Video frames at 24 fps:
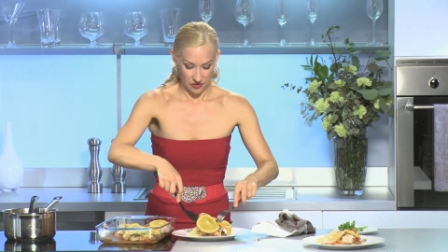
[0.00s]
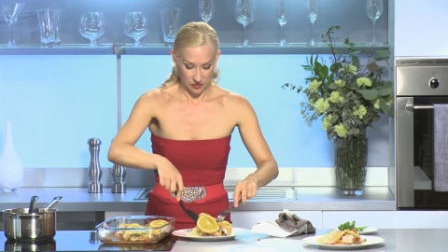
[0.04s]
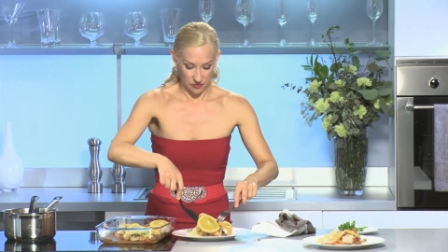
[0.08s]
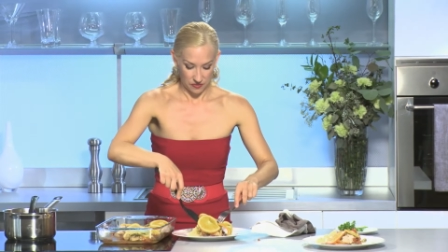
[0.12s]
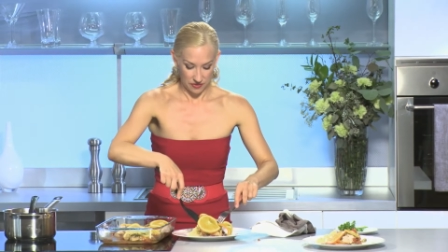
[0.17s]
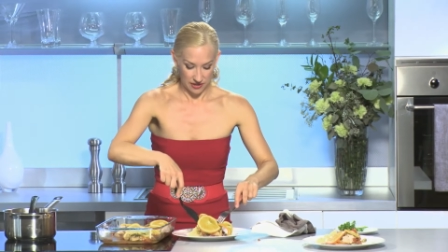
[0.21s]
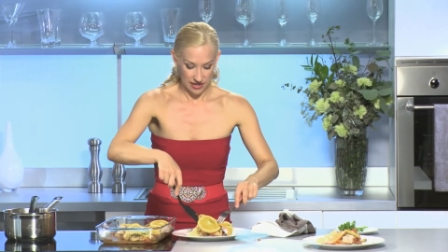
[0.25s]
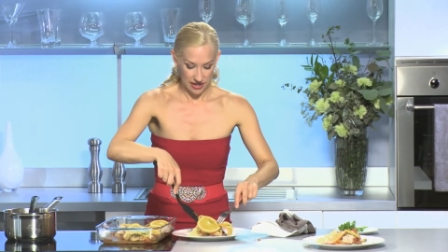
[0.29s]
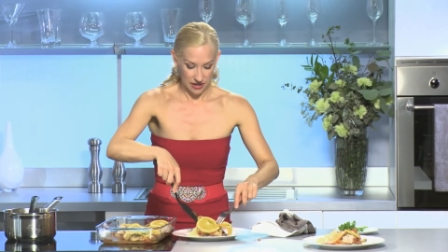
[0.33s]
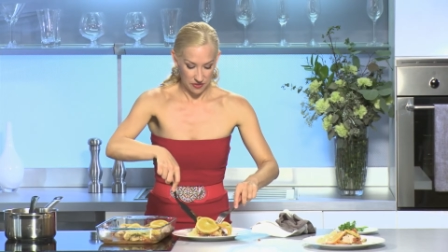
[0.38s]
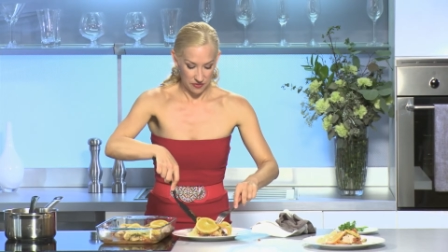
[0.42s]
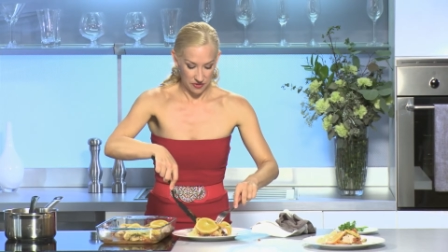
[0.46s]
And
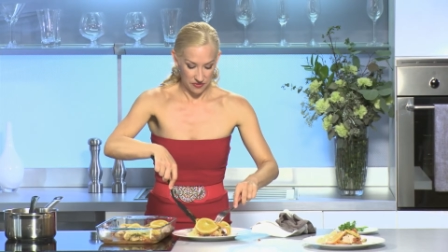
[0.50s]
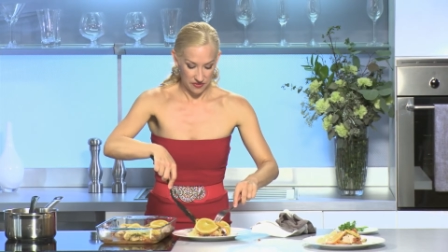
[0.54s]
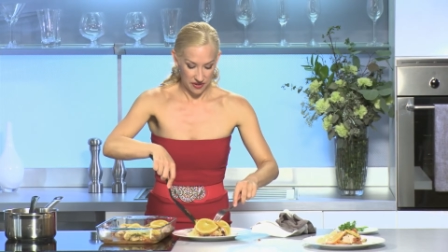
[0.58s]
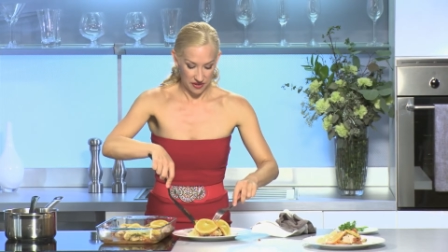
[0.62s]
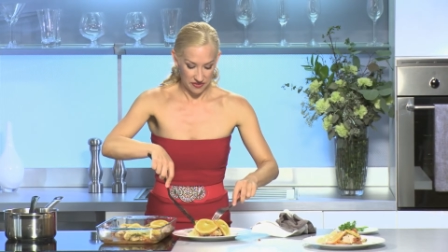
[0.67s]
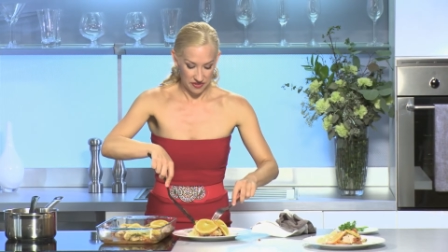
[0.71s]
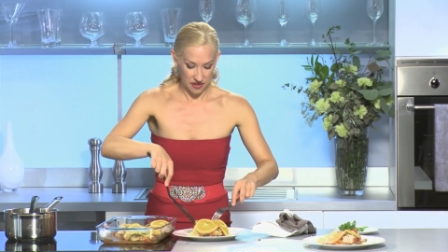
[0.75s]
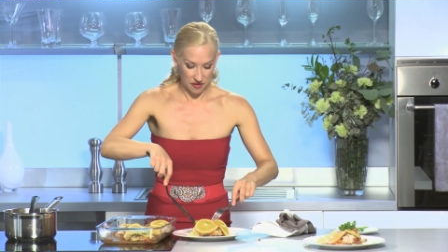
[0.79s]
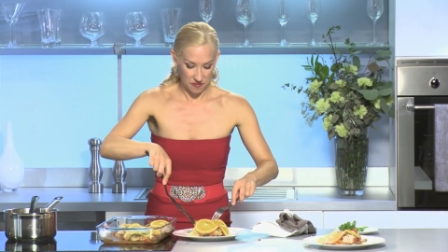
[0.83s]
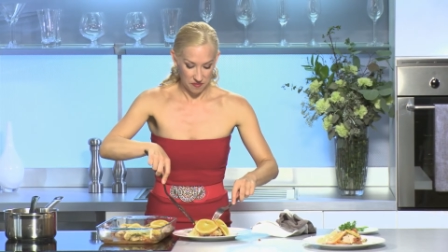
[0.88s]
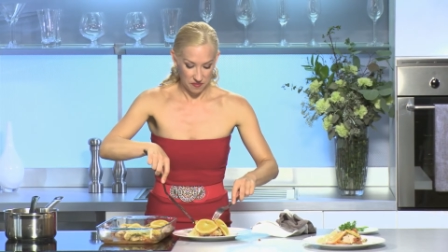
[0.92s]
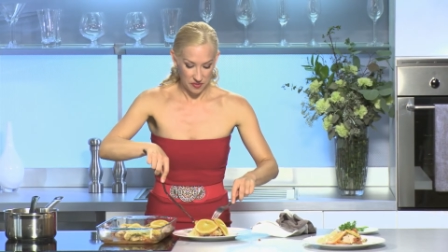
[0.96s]
again, we've
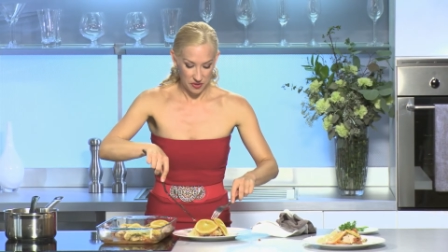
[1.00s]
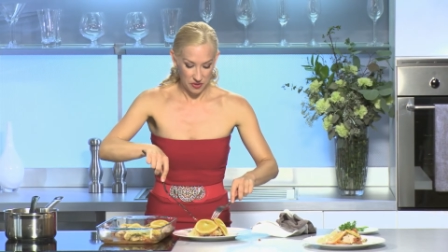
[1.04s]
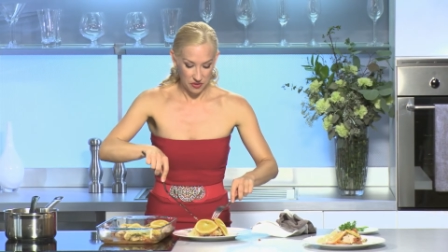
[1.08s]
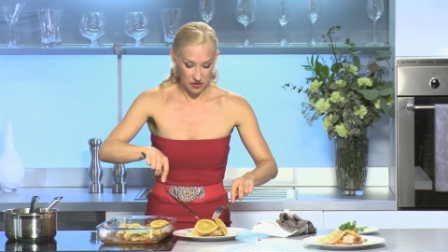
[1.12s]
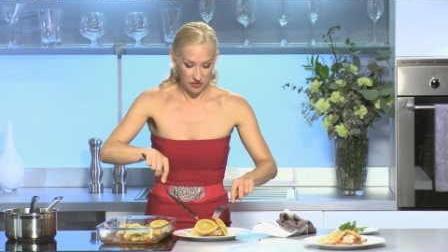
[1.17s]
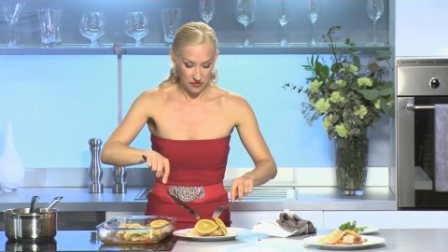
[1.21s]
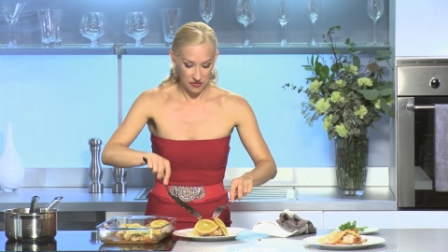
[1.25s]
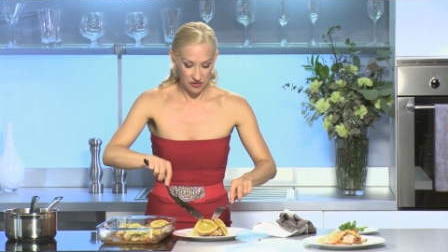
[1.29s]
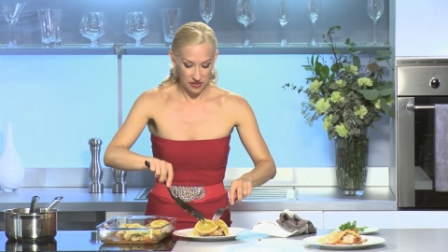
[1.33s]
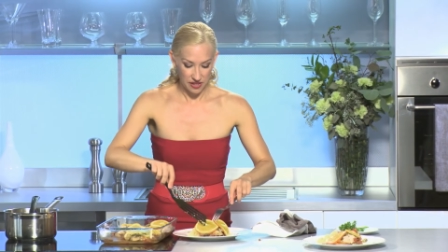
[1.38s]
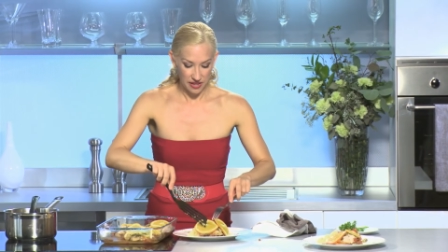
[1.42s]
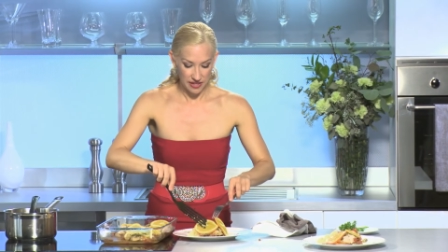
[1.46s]
got that
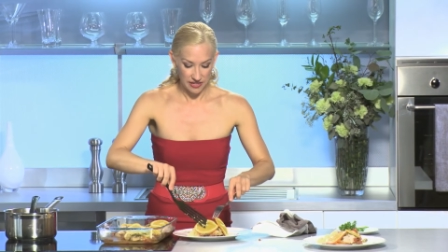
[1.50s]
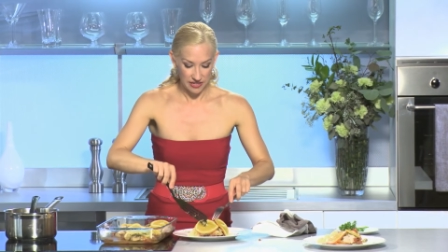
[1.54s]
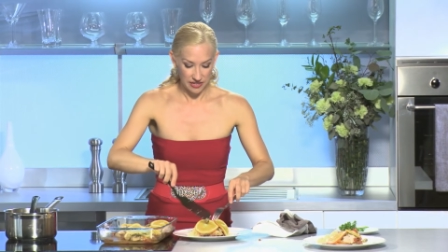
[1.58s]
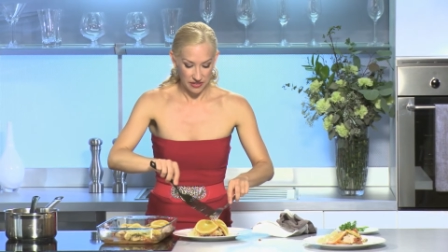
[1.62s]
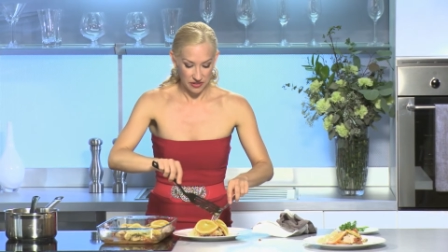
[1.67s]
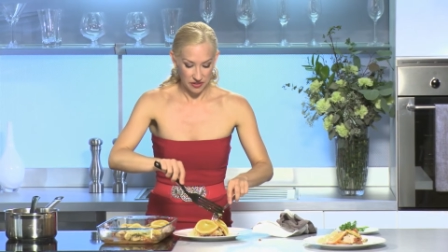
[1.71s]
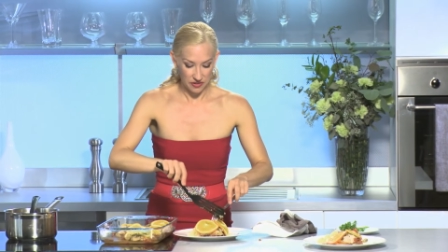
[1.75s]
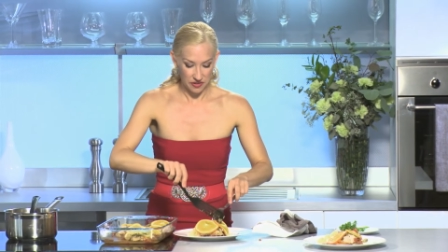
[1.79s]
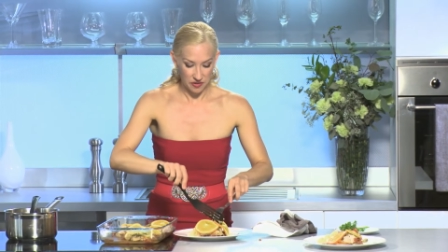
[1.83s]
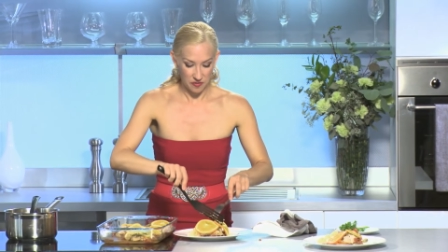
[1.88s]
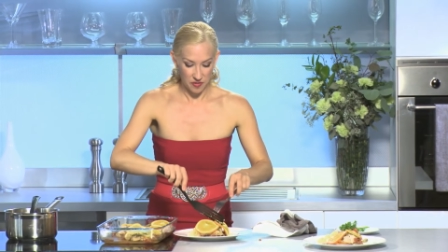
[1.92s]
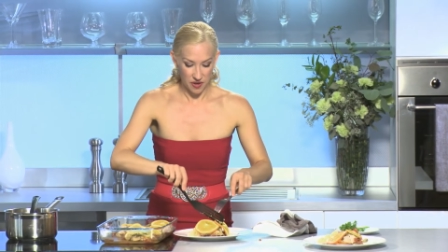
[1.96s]
beautiful onion
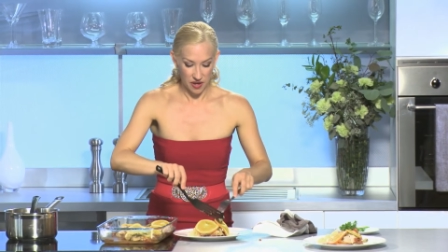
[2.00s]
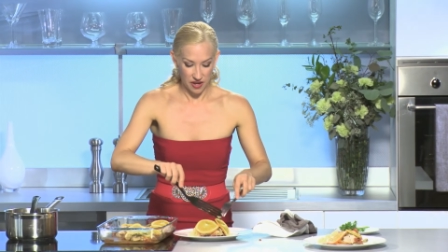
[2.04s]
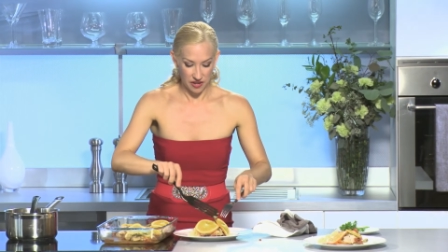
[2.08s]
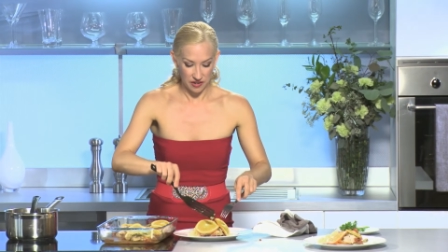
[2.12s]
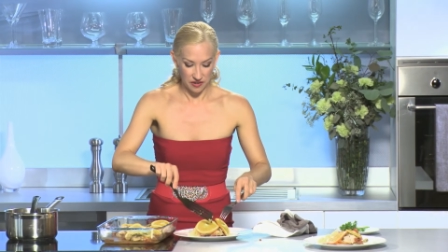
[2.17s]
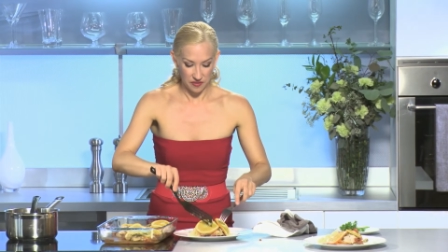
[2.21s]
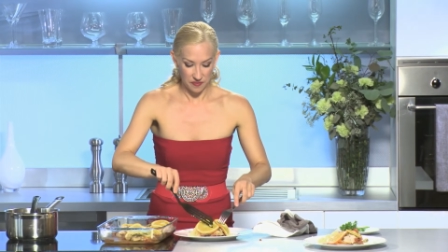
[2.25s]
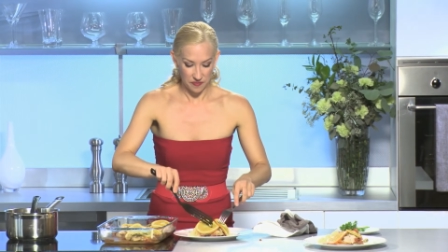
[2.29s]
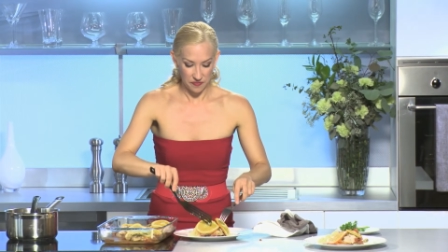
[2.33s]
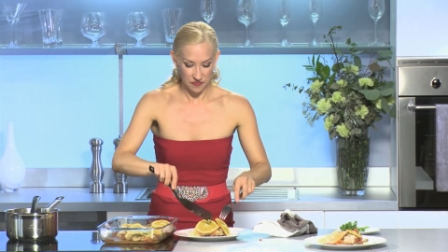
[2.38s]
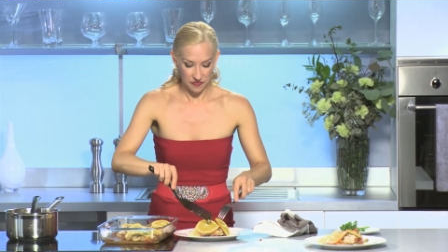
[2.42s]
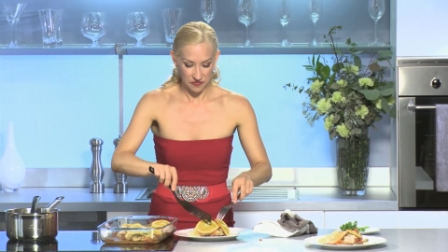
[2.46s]
on the
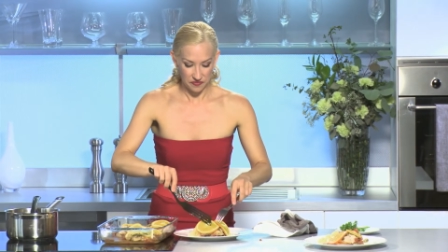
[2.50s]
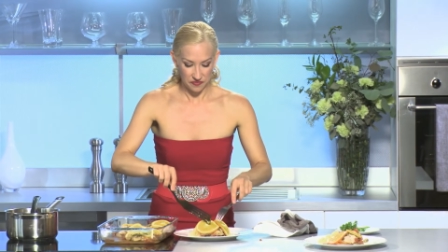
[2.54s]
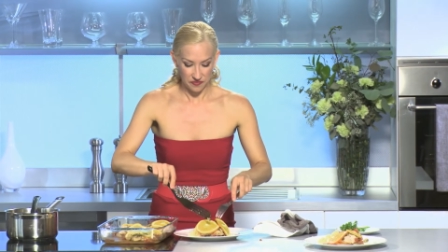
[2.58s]
bottom.